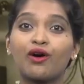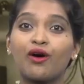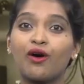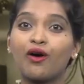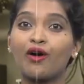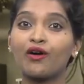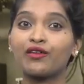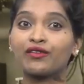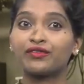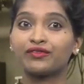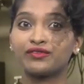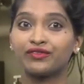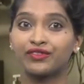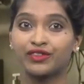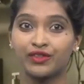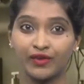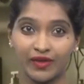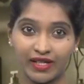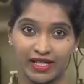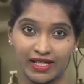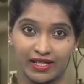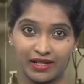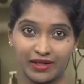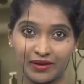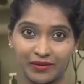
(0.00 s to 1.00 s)
of
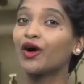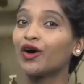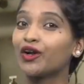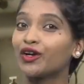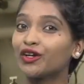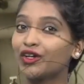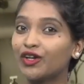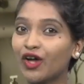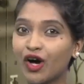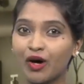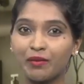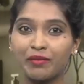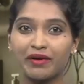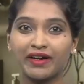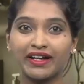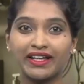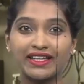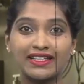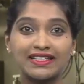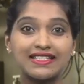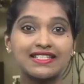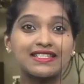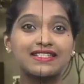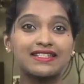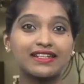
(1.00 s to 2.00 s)
3.
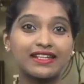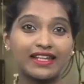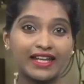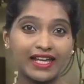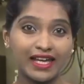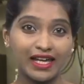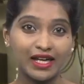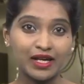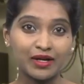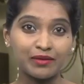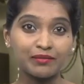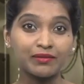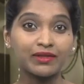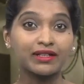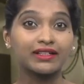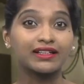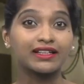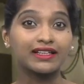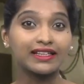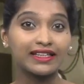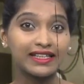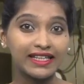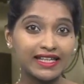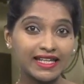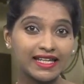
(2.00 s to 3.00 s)
Dobrin's named
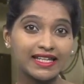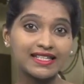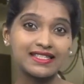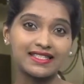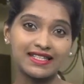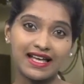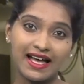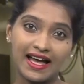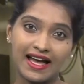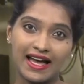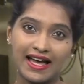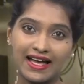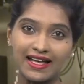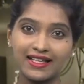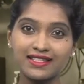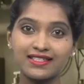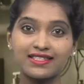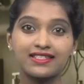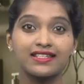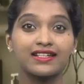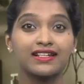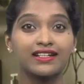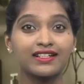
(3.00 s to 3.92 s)
these as